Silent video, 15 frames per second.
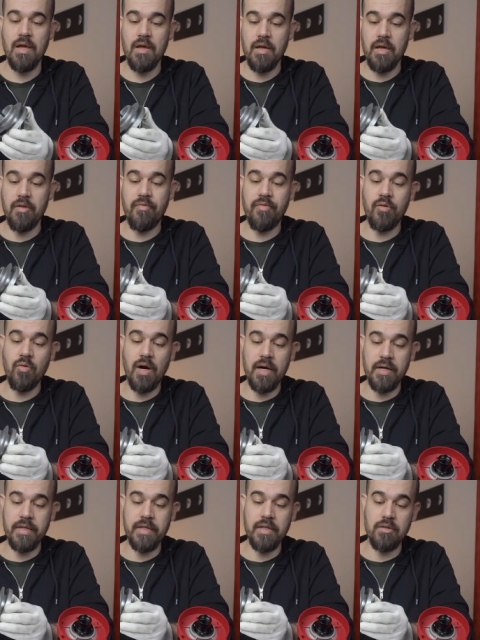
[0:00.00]
If you are
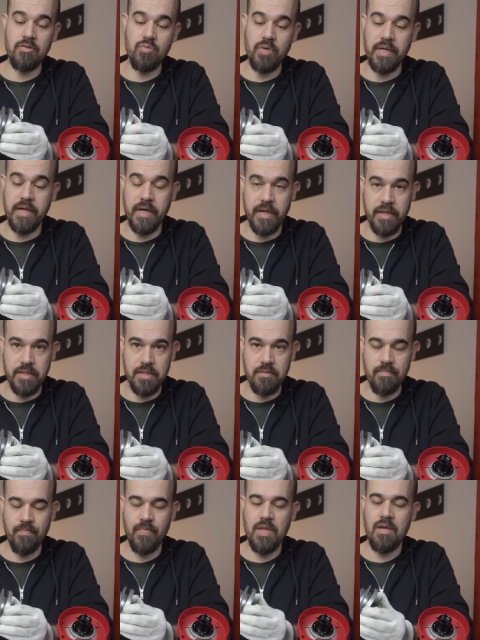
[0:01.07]
here to regrease,
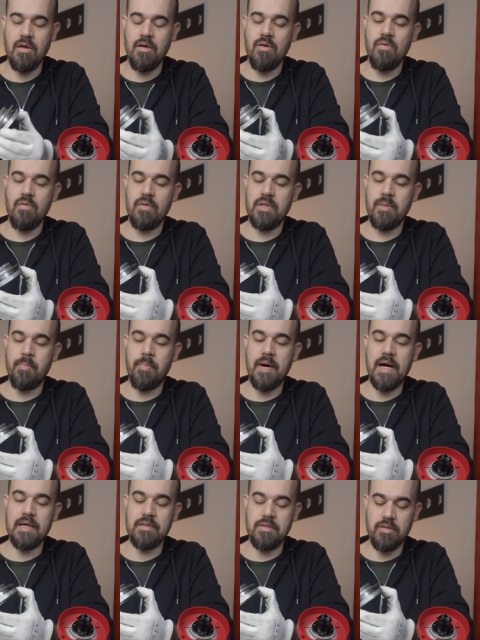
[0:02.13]
the
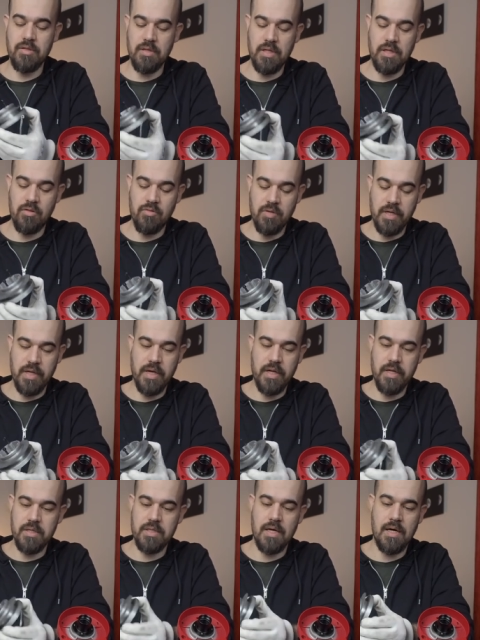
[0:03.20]
parts you need to
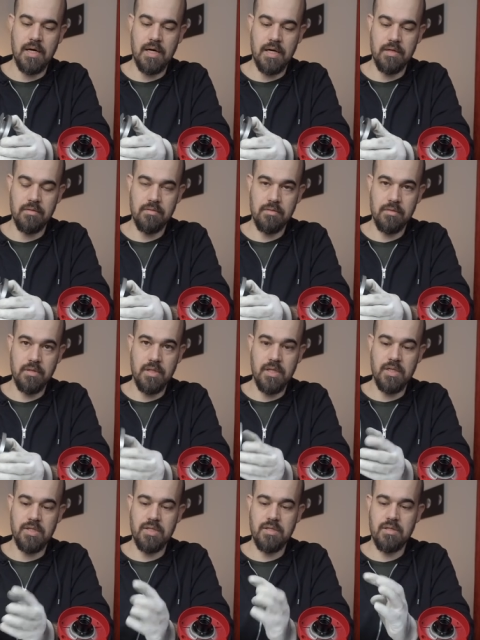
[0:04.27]
regrease are
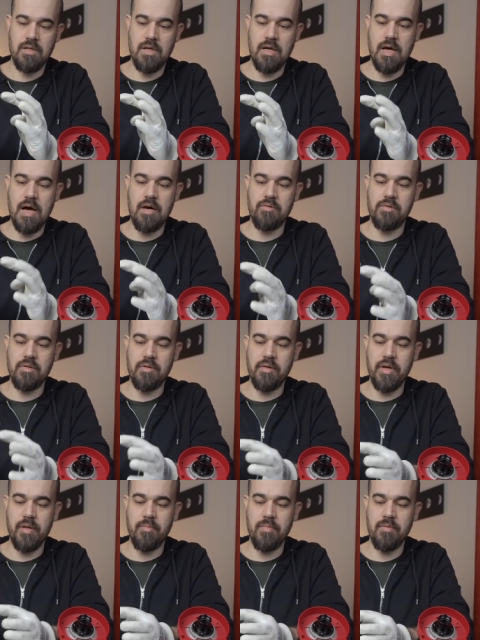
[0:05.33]
this outer
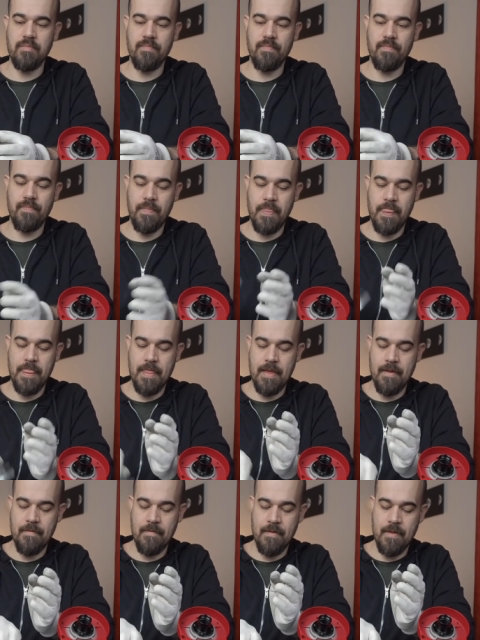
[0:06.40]
rim
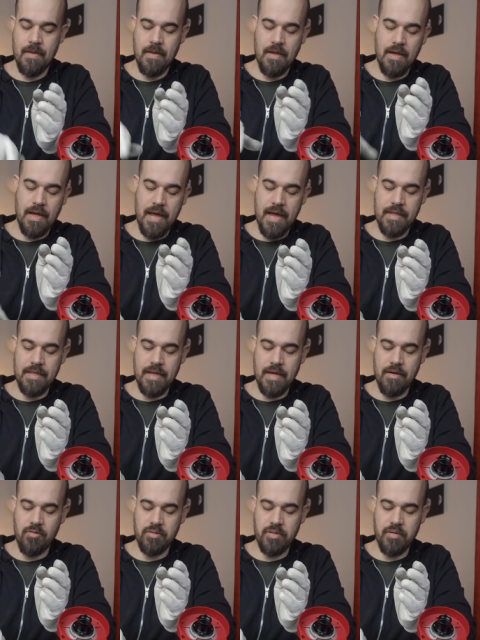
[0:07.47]
and then
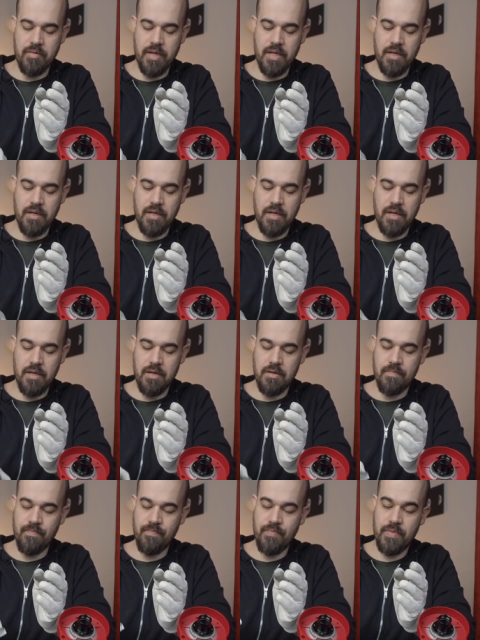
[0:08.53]
on the ring gear,
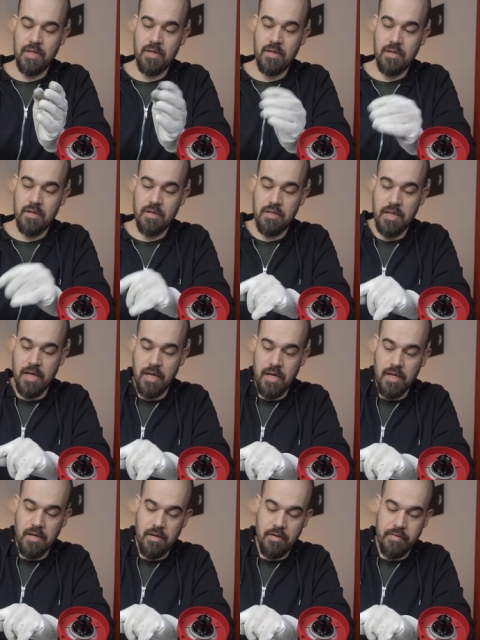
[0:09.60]
the
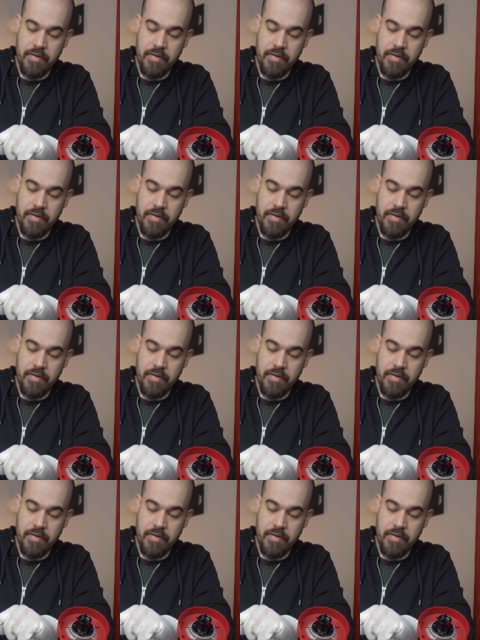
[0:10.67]
inner